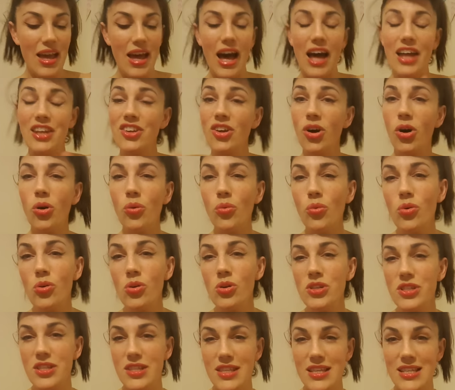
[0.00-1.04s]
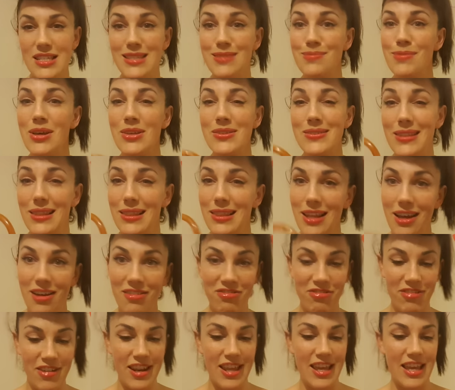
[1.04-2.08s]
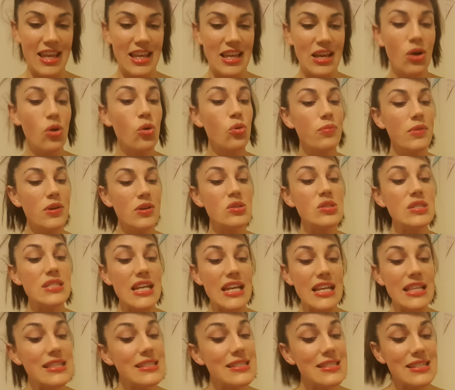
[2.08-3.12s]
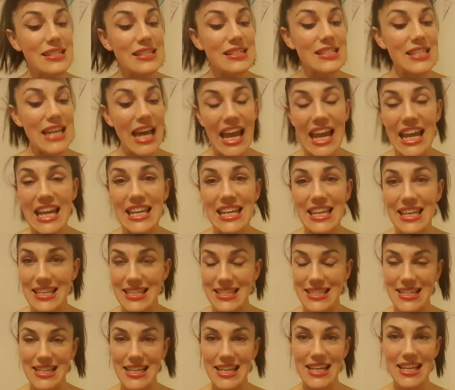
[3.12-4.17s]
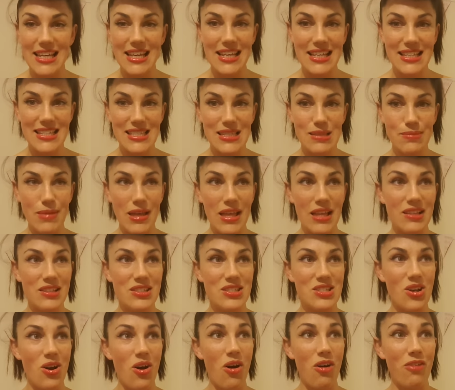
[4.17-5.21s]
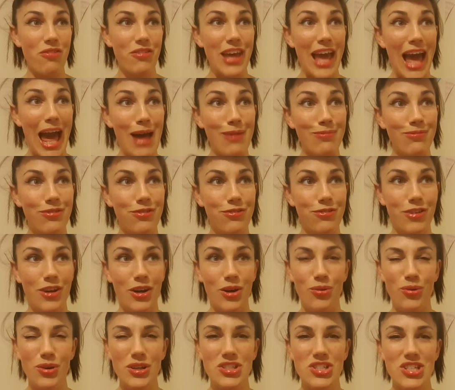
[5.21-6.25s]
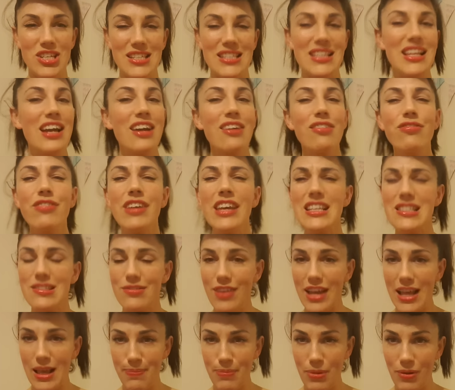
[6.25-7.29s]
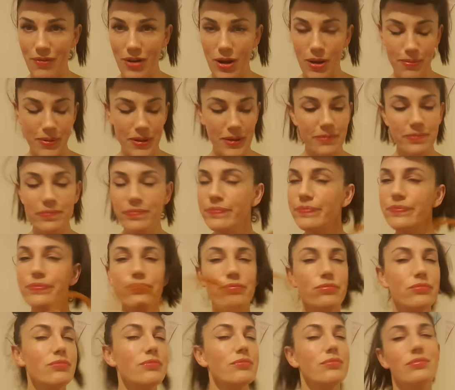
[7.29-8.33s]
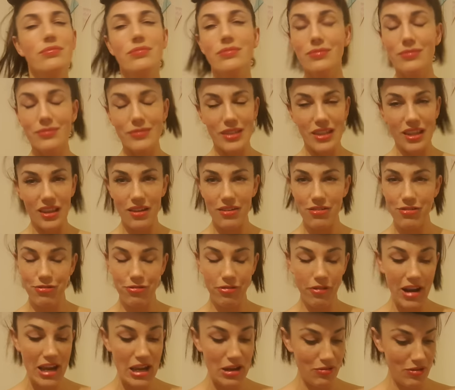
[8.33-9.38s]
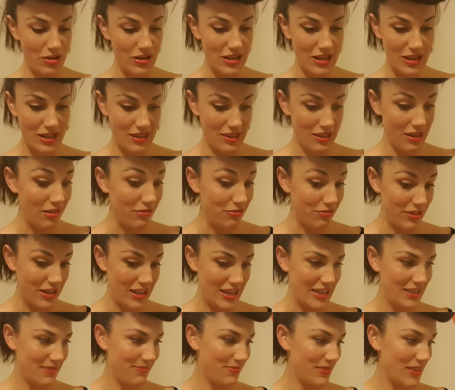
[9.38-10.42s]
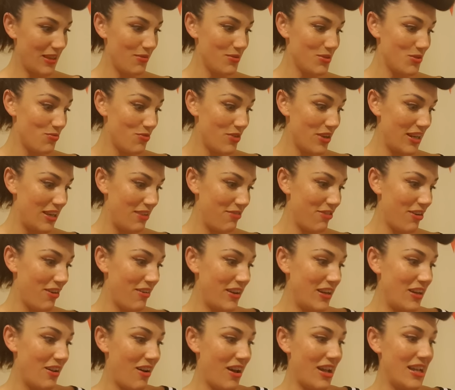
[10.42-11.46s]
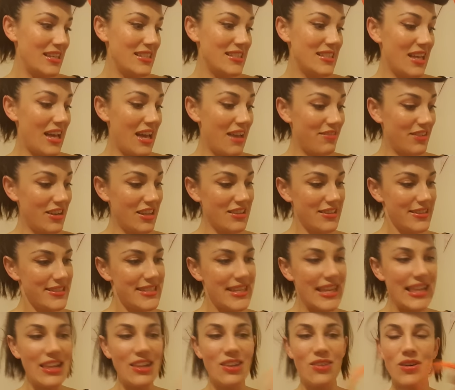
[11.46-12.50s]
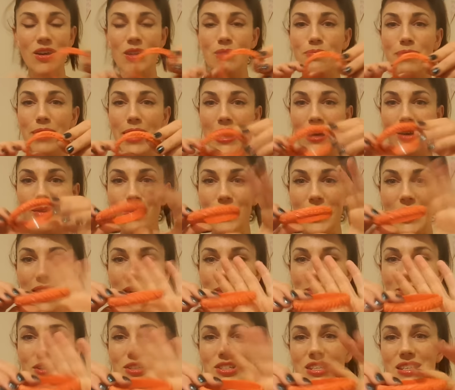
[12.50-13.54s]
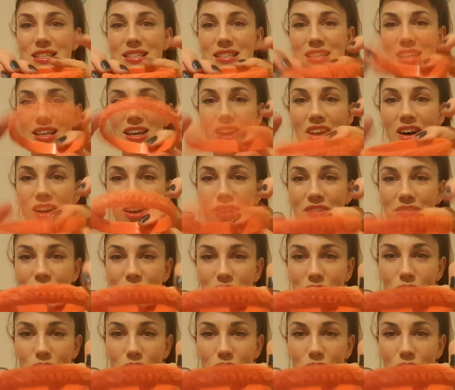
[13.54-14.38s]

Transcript: Under hot water, this smells lovely. Almost instantaneously, it smelt of camphor, which is like Vicks VapoRub. Fragrant and lovely. That was really very nice. I have another celluloid bangle here, which is in carved